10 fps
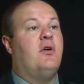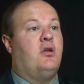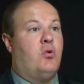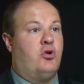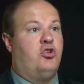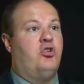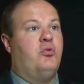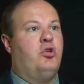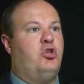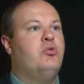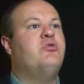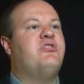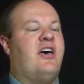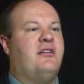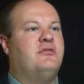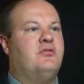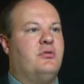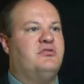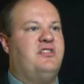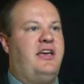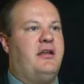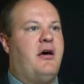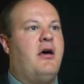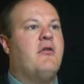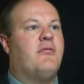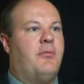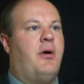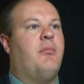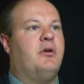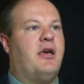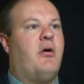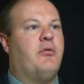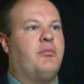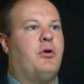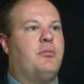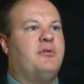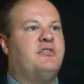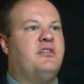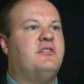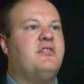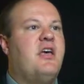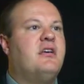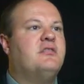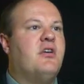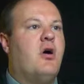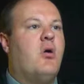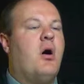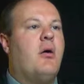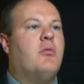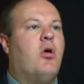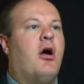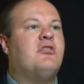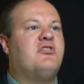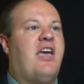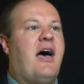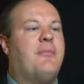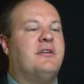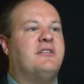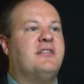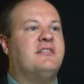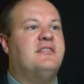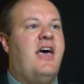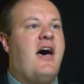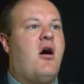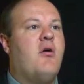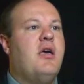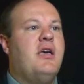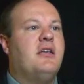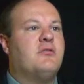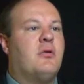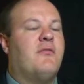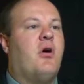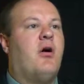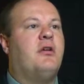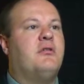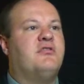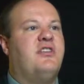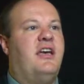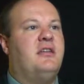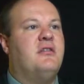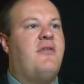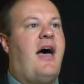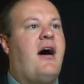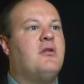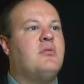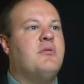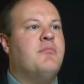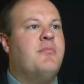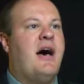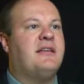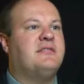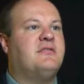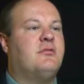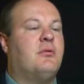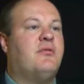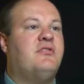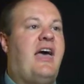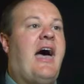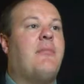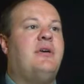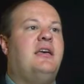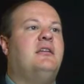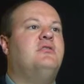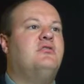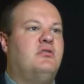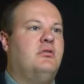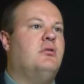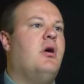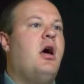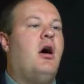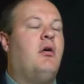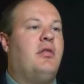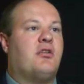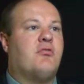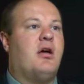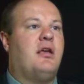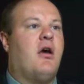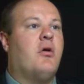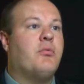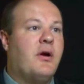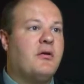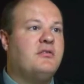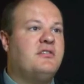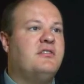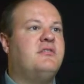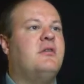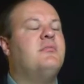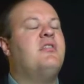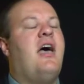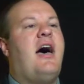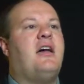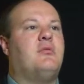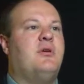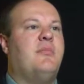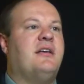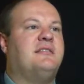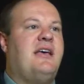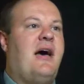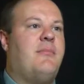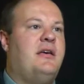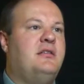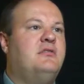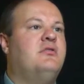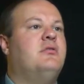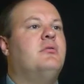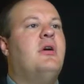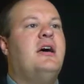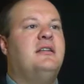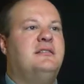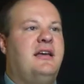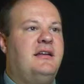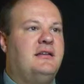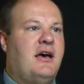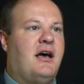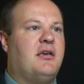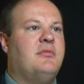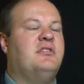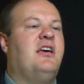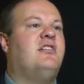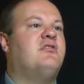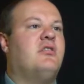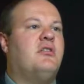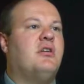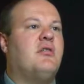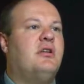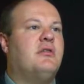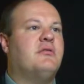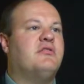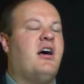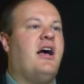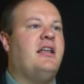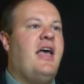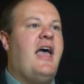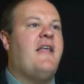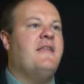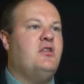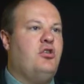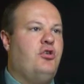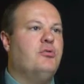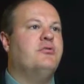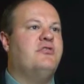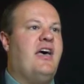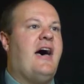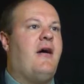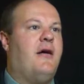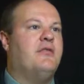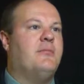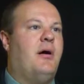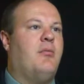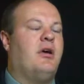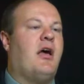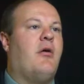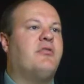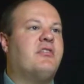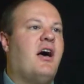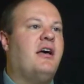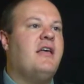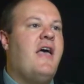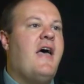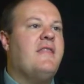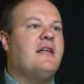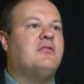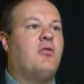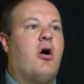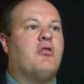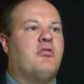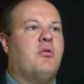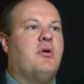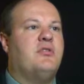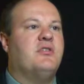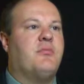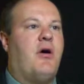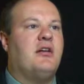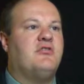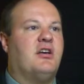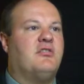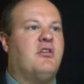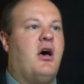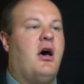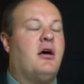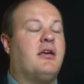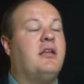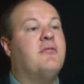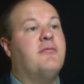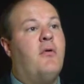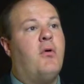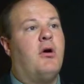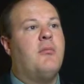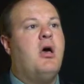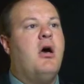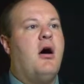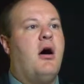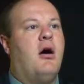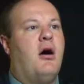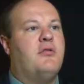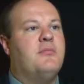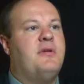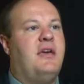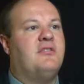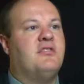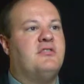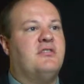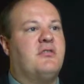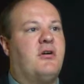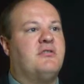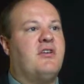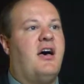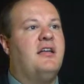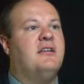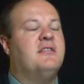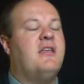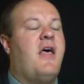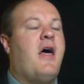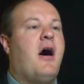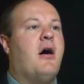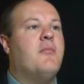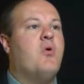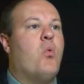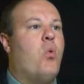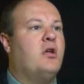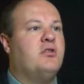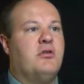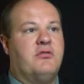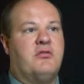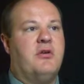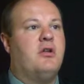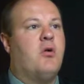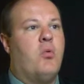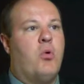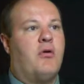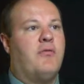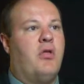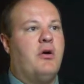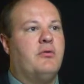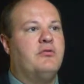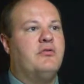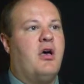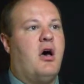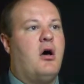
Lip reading: in order to use those data for public health purposes. So a large gap exists now in sort of our understanding of how do we best sort of tap into electronic health record systems, how do we best tap into data documentation on the clinical side, and then use that on the public health side. And that's largely what this project can inform on the PHSSR side, is what do those clinical workflows